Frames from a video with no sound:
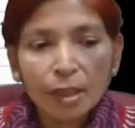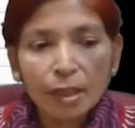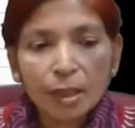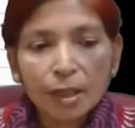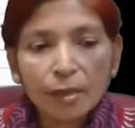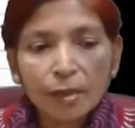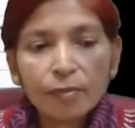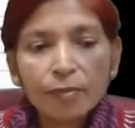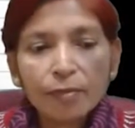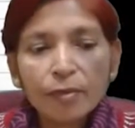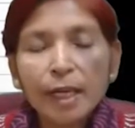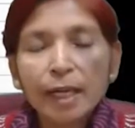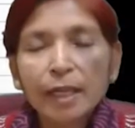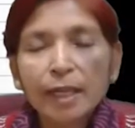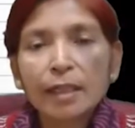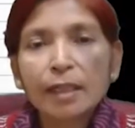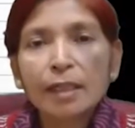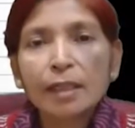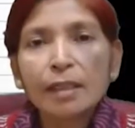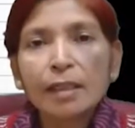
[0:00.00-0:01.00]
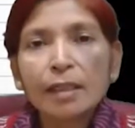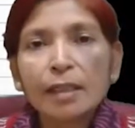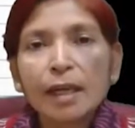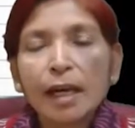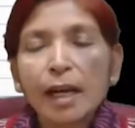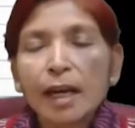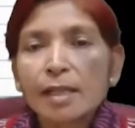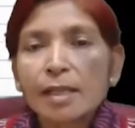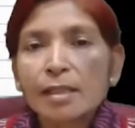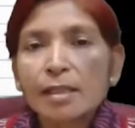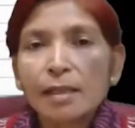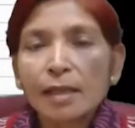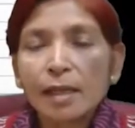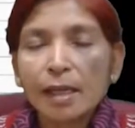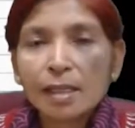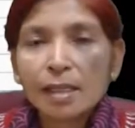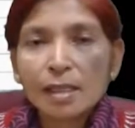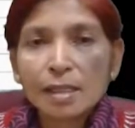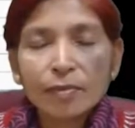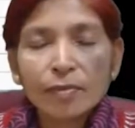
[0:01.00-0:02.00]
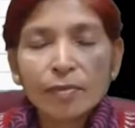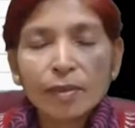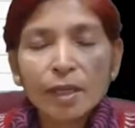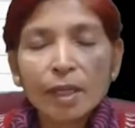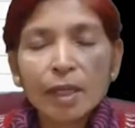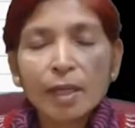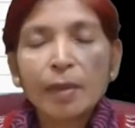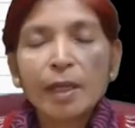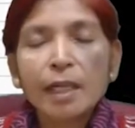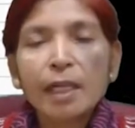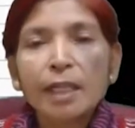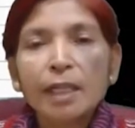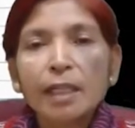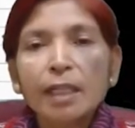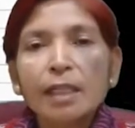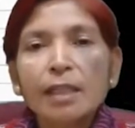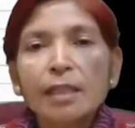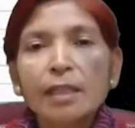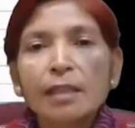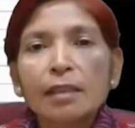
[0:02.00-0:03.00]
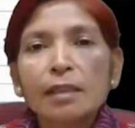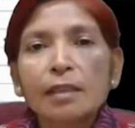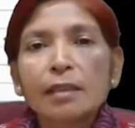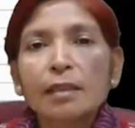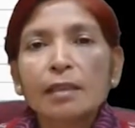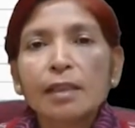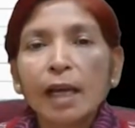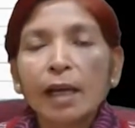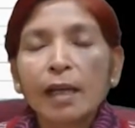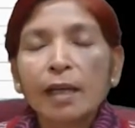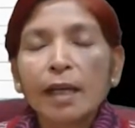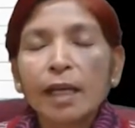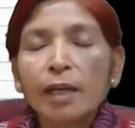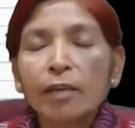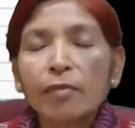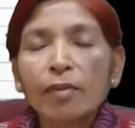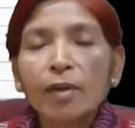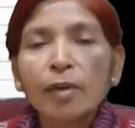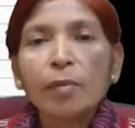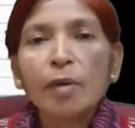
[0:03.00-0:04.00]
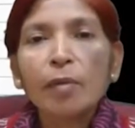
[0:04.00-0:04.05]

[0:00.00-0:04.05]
If data has less variability, then it will